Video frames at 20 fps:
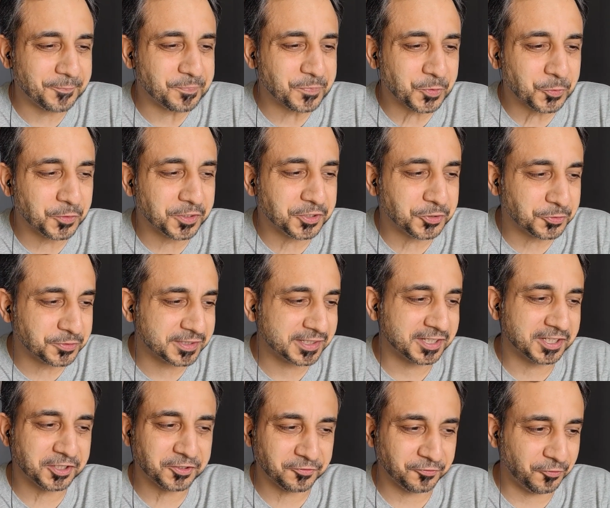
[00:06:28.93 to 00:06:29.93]
who are
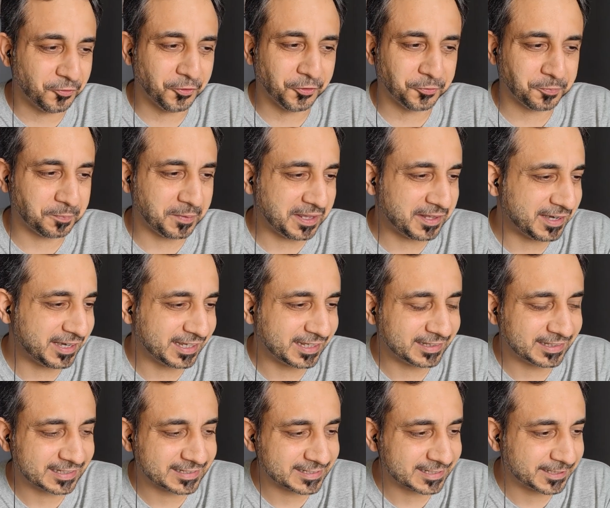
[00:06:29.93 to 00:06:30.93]
using it for pairing
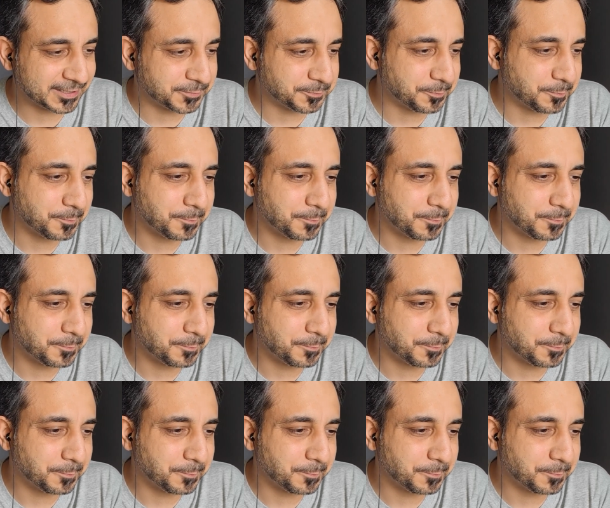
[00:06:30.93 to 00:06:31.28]
and things like that.